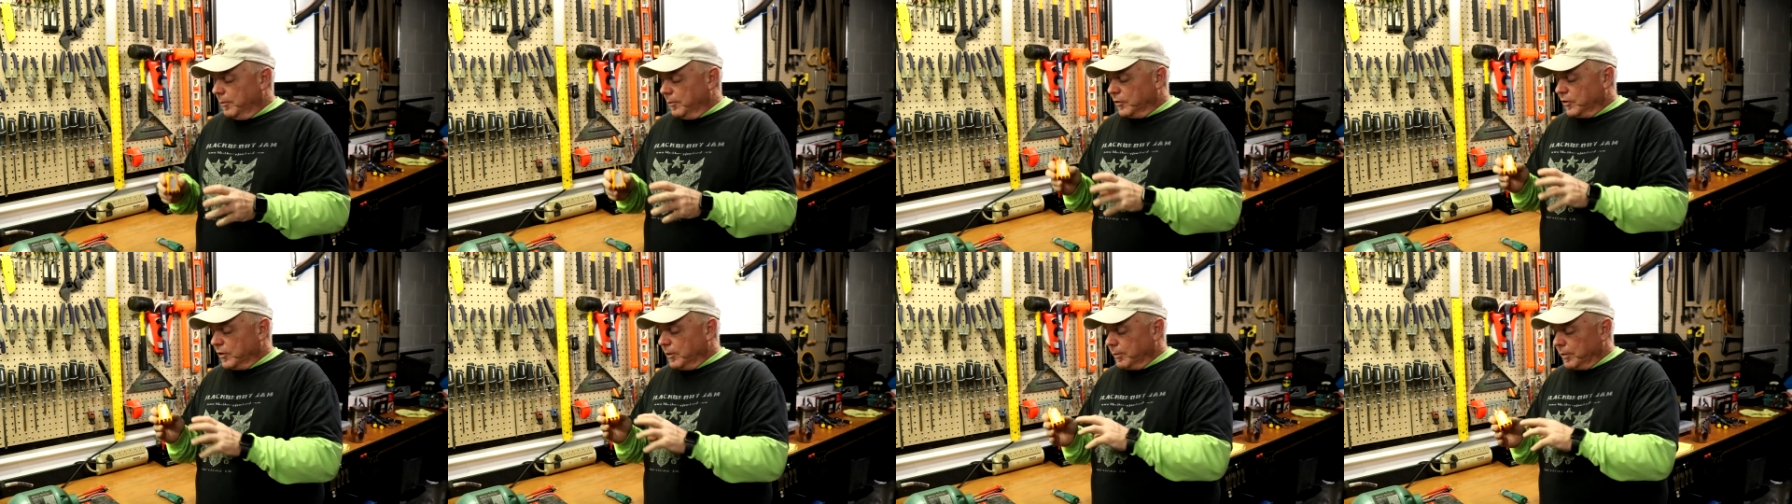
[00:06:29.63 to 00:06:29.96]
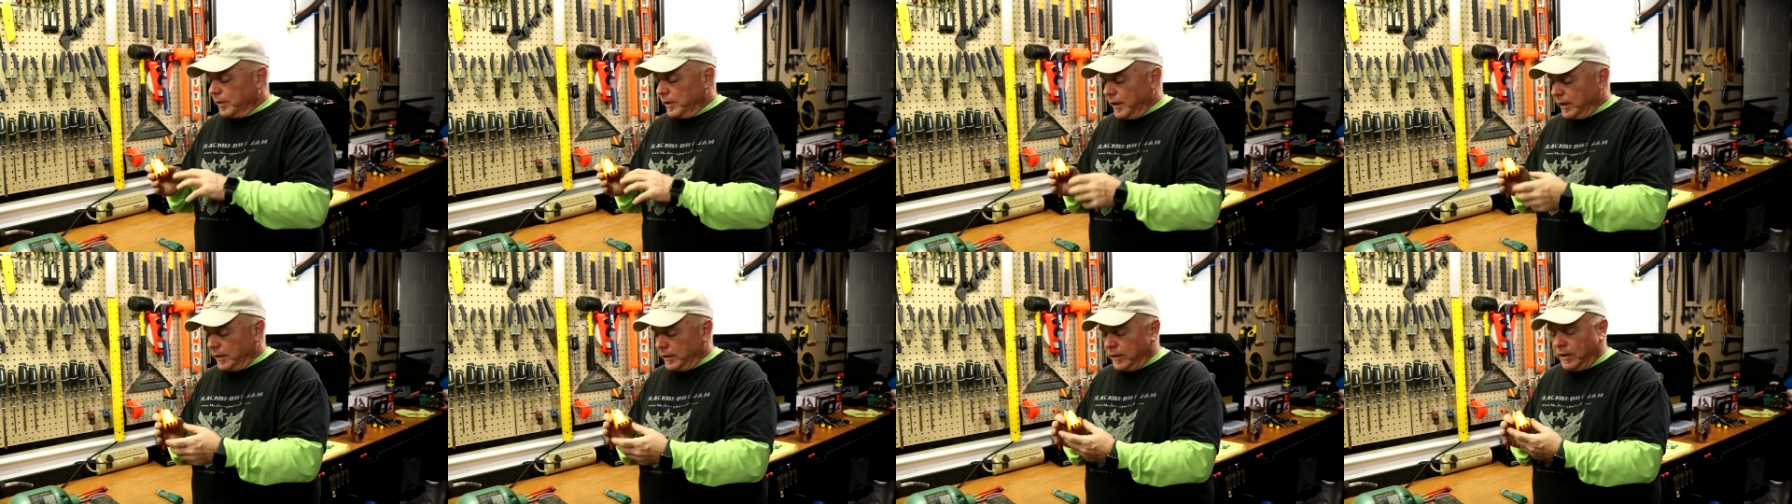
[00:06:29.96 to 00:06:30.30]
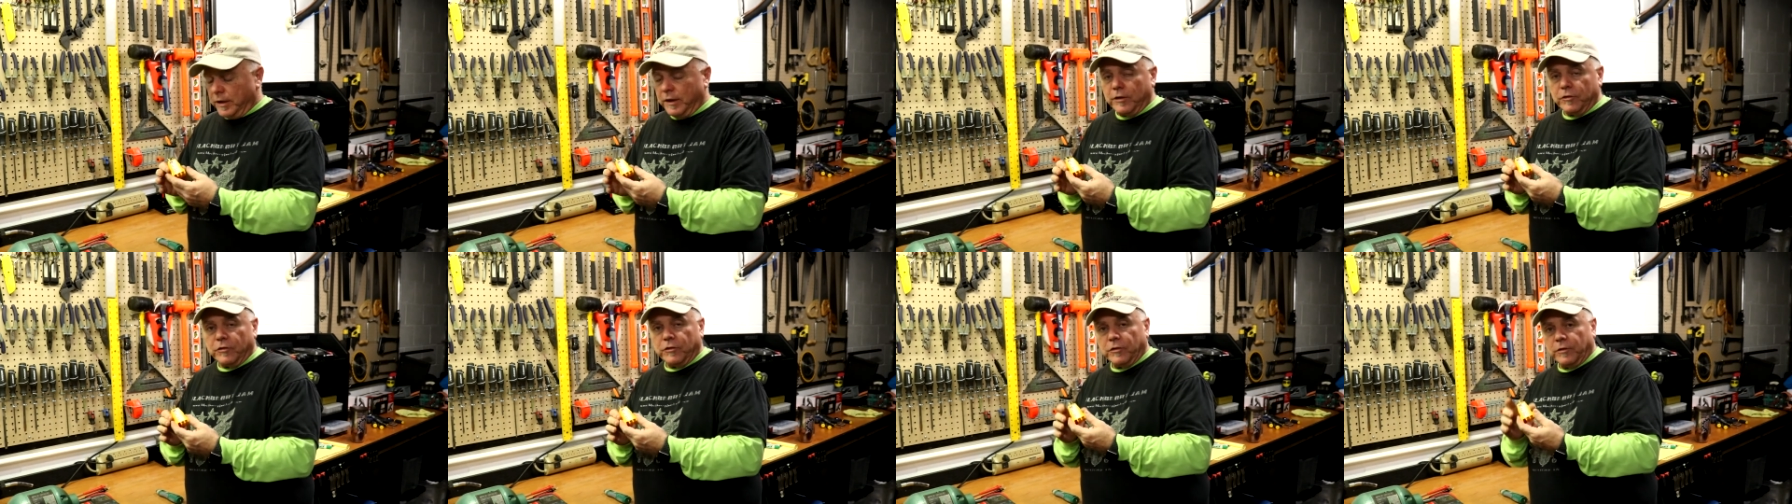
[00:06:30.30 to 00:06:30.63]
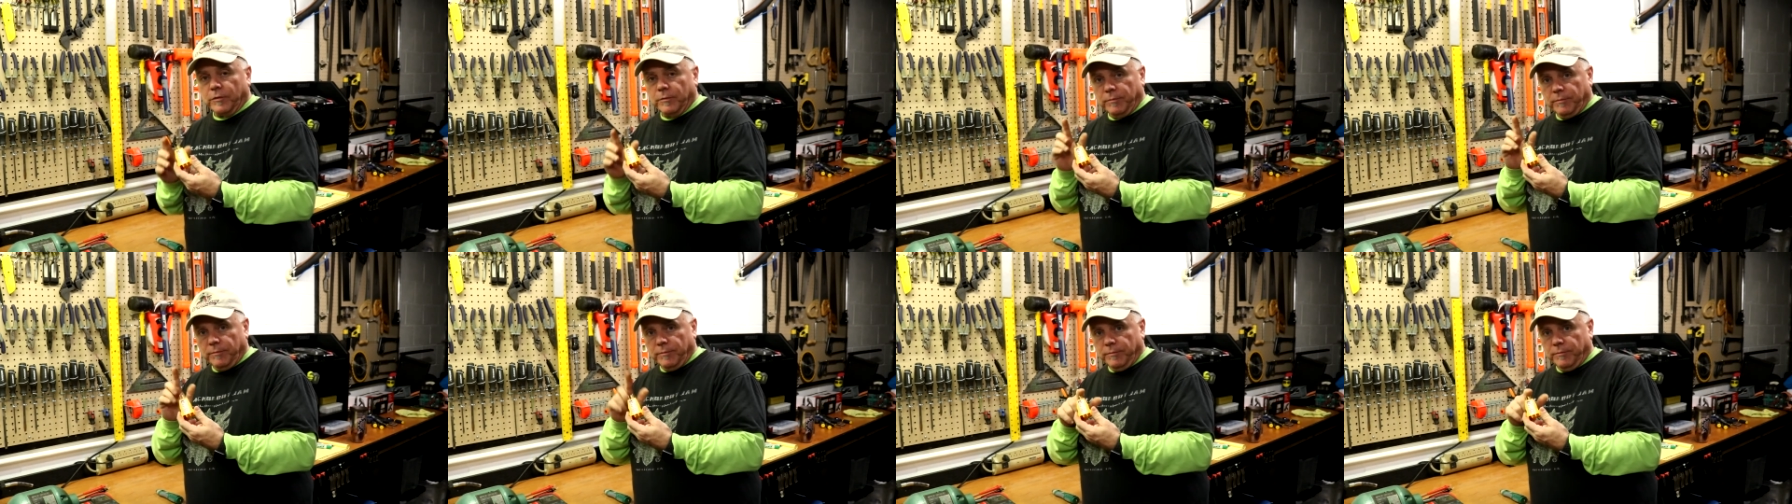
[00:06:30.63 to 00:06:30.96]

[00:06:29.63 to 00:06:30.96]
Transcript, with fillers: something like this,